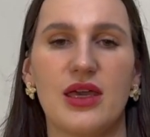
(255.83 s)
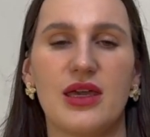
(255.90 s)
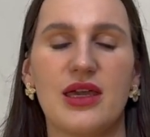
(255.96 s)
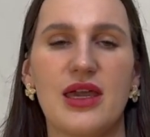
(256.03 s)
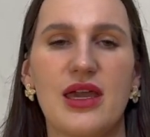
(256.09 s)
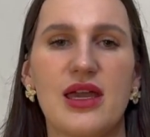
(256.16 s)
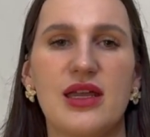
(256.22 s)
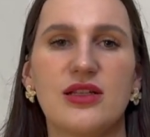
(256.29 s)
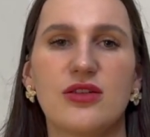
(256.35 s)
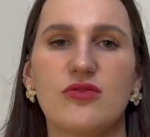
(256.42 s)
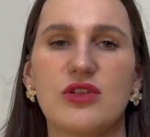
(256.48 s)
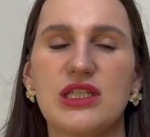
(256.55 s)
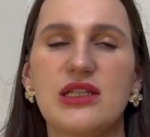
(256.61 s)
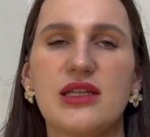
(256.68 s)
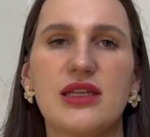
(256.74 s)
And
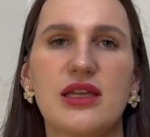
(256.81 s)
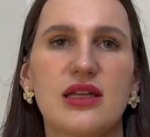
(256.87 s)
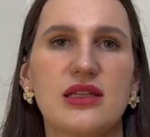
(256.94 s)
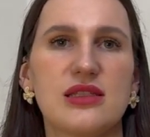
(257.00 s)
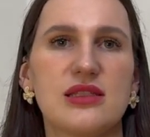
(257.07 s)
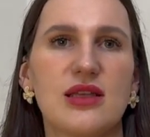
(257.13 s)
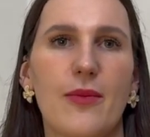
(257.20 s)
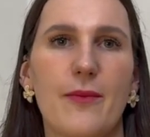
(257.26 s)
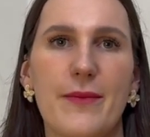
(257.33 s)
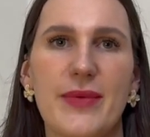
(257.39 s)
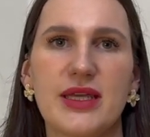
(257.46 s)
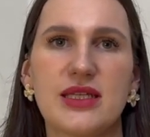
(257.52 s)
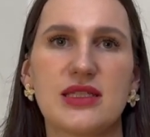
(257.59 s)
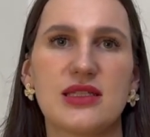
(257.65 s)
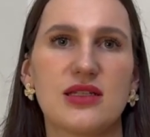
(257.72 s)
Christina gets some
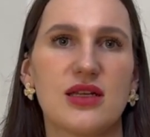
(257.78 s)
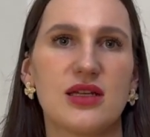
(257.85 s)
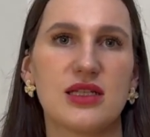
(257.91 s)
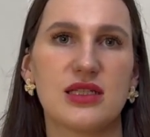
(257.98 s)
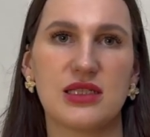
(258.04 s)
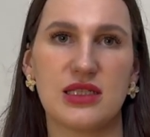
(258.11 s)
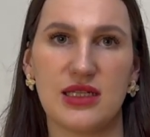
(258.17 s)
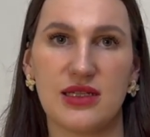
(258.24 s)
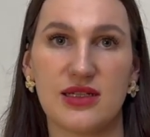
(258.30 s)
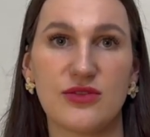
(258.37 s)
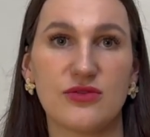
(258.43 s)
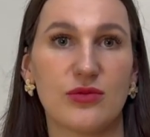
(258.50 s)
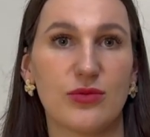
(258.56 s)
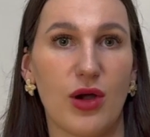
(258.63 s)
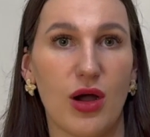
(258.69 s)
mixed signals
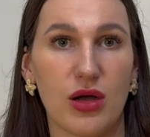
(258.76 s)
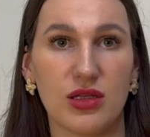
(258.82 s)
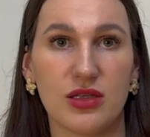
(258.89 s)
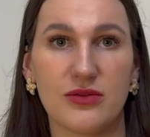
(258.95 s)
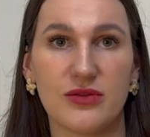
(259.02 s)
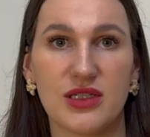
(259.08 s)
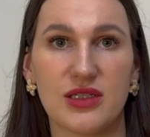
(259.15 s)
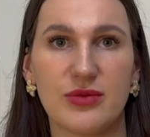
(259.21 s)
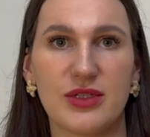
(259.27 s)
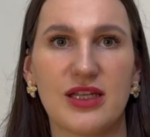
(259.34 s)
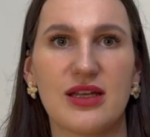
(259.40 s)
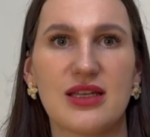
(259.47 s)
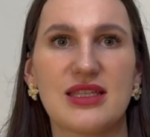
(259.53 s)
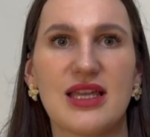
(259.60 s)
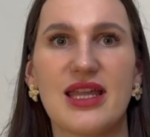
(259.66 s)
from Oliver
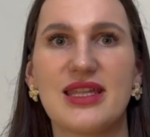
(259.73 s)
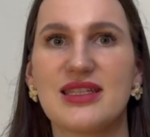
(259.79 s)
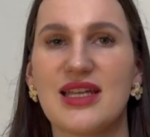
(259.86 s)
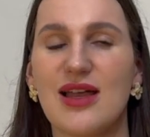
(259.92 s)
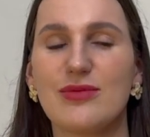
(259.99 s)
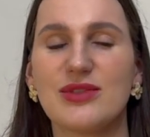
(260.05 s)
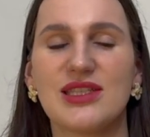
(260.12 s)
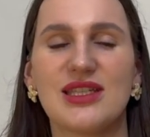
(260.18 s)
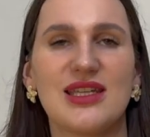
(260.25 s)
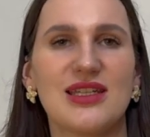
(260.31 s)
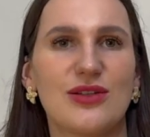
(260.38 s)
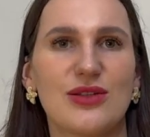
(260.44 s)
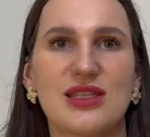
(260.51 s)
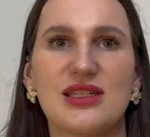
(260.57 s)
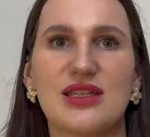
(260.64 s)
because at times he
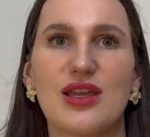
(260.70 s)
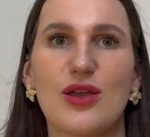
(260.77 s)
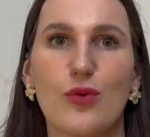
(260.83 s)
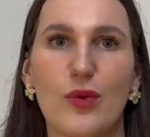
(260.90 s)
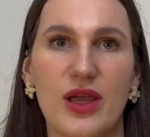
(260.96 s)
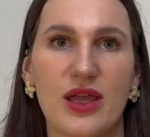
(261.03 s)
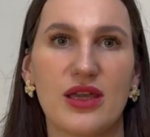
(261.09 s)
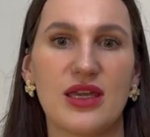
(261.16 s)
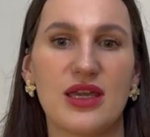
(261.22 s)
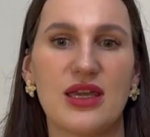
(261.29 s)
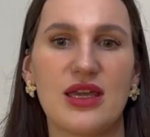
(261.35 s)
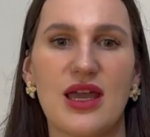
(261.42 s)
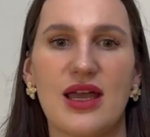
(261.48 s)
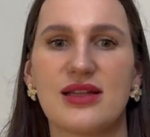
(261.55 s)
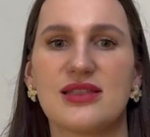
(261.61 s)
cannot stay away.
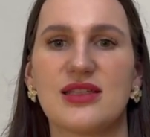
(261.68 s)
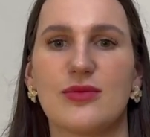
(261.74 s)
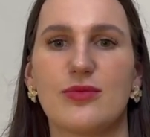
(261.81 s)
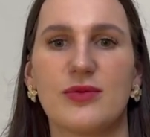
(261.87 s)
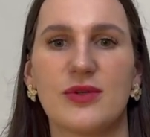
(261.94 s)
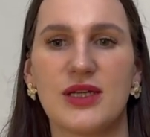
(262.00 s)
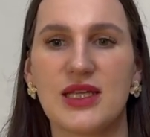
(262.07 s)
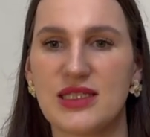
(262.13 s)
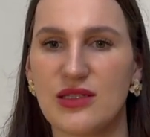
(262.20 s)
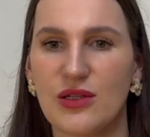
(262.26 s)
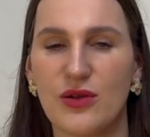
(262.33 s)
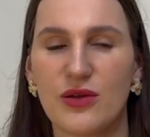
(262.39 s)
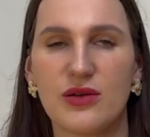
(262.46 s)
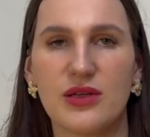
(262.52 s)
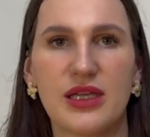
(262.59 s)
He ends up kissing
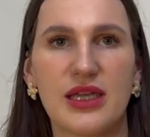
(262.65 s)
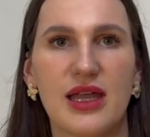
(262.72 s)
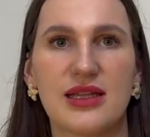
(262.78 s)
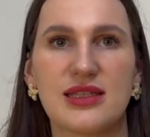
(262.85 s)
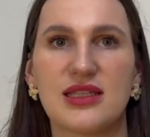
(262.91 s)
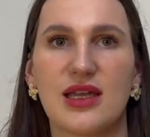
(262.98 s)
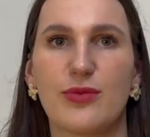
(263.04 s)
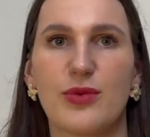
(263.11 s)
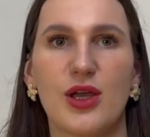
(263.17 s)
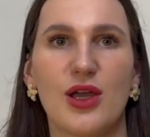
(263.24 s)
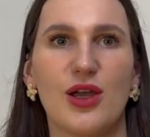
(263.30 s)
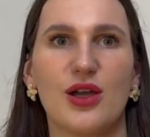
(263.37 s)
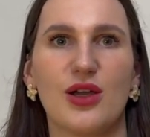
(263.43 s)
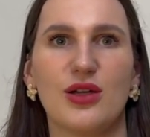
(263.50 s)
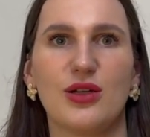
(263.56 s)
her, he ends up
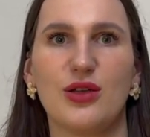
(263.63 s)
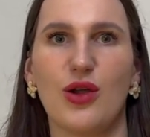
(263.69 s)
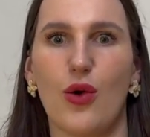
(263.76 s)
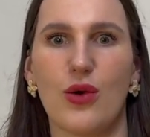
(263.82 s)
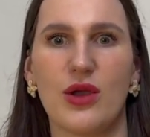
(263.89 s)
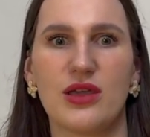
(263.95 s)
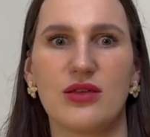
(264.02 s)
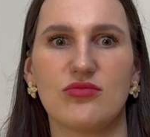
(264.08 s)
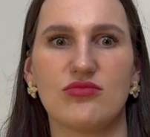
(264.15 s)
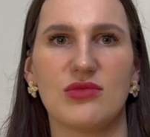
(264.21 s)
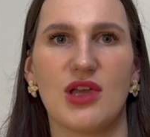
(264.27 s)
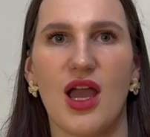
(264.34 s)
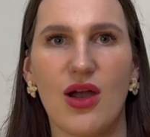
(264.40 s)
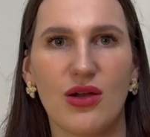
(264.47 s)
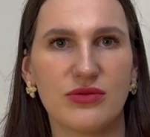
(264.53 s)
going
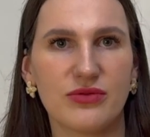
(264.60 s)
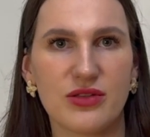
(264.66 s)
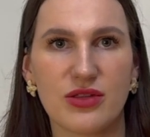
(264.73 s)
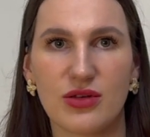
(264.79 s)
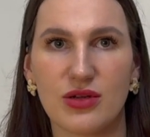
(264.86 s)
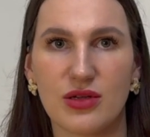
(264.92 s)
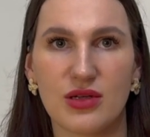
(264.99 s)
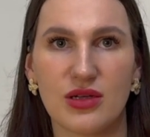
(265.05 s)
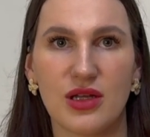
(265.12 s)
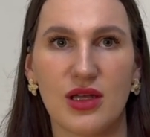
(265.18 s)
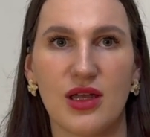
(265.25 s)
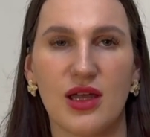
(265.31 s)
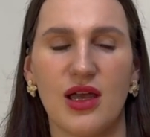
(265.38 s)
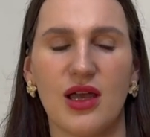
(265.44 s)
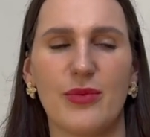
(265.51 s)
out with her,
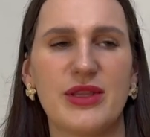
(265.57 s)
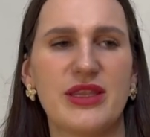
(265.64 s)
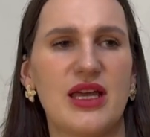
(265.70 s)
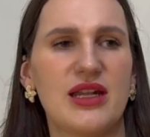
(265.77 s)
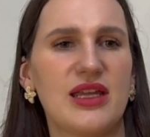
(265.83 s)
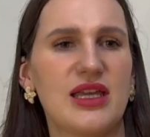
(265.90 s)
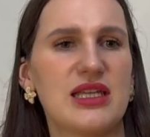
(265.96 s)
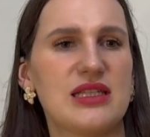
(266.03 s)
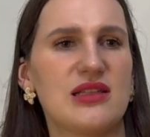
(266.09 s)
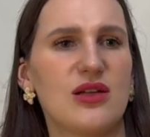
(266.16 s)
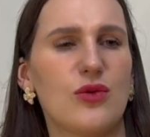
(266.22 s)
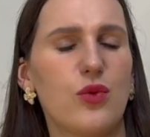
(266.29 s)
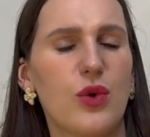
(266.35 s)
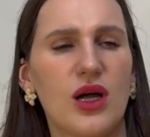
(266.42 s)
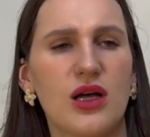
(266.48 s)
but then he's like,
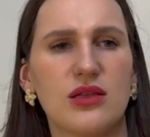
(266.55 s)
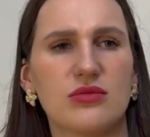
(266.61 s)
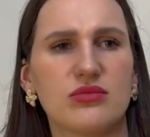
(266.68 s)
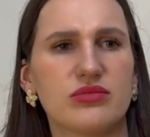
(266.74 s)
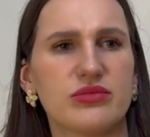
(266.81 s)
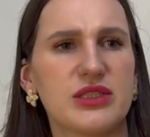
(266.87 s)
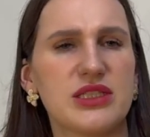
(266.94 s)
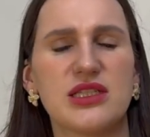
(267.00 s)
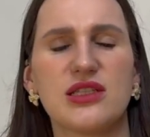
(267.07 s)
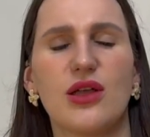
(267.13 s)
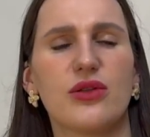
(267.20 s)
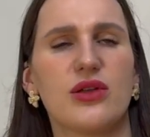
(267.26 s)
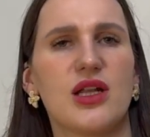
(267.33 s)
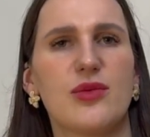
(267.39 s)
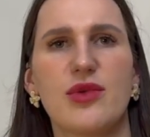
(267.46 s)
well, this is
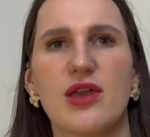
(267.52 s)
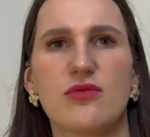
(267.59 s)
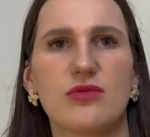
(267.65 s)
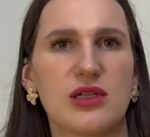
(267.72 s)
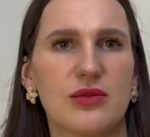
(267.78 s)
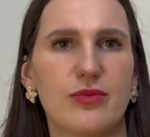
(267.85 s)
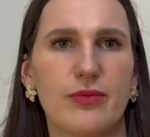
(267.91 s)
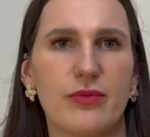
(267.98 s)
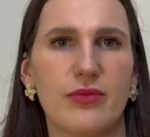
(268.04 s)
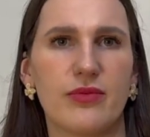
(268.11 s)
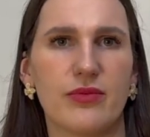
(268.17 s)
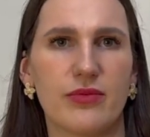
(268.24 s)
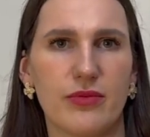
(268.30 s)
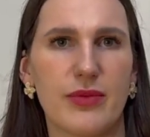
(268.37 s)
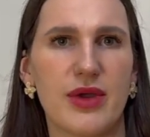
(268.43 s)
not going to be a real
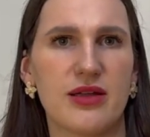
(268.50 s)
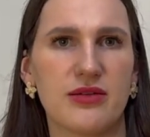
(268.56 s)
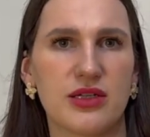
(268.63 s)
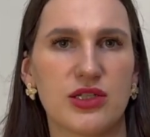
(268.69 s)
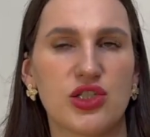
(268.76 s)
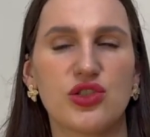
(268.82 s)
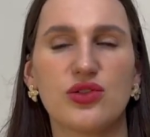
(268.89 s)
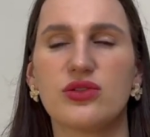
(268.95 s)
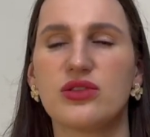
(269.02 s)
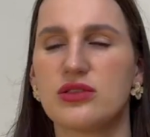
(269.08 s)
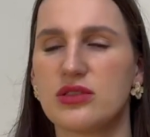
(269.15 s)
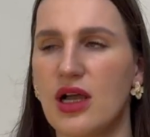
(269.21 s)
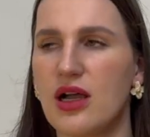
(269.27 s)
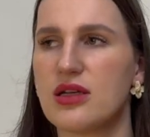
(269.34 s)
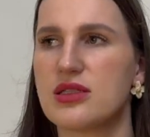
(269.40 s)
marriage. So
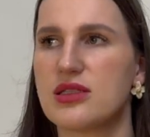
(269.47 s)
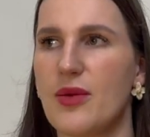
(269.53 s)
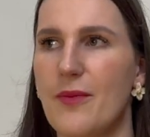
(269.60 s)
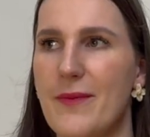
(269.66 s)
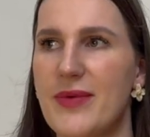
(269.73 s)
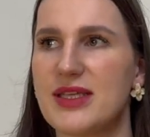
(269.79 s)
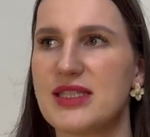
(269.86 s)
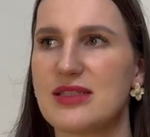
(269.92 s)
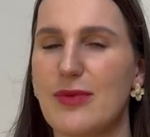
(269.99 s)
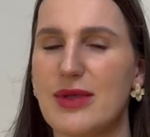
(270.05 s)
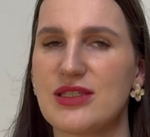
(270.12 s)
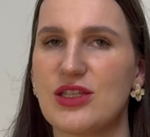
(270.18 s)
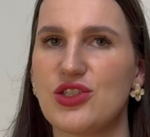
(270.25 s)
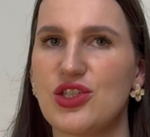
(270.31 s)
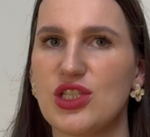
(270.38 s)
there are some mixed
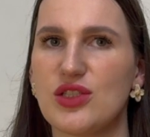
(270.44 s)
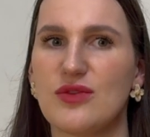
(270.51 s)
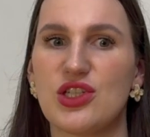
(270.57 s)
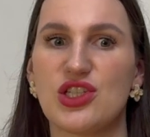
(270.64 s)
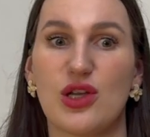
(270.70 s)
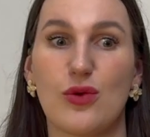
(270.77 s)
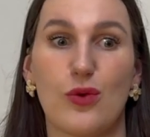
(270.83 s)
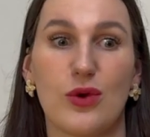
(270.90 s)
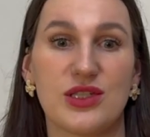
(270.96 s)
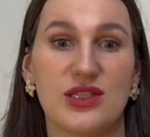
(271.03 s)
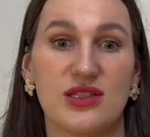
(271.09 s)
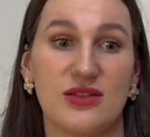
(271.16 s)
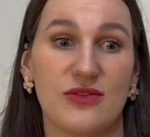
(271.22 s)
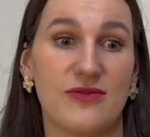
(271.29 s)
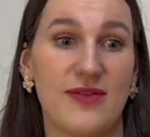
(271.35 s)
messages which I
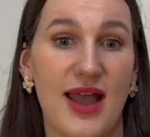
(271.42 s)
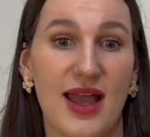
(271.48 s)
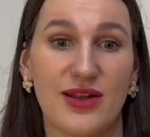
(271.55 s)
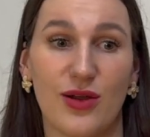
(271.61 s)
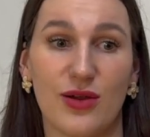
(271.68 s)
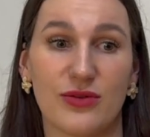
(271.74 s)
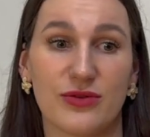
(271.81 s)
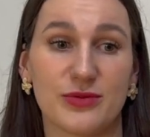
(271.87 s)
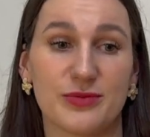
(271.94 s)
wasn't a fan of.